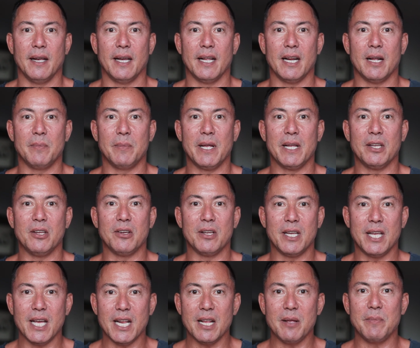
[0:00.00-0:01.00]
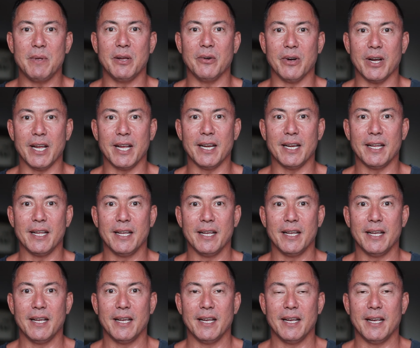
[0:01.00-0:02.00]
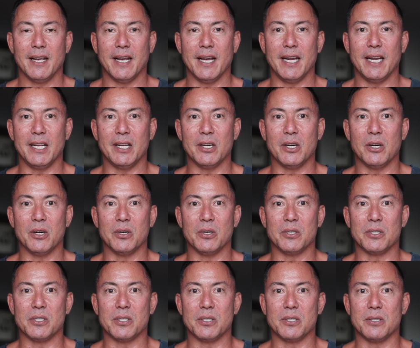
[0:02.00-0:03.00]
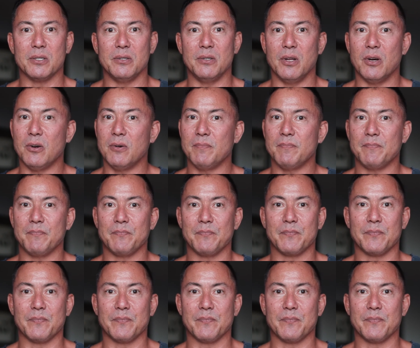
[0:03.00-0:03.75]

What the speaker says: And I'm like, "You kidding me, right?" And he goes, "Nope."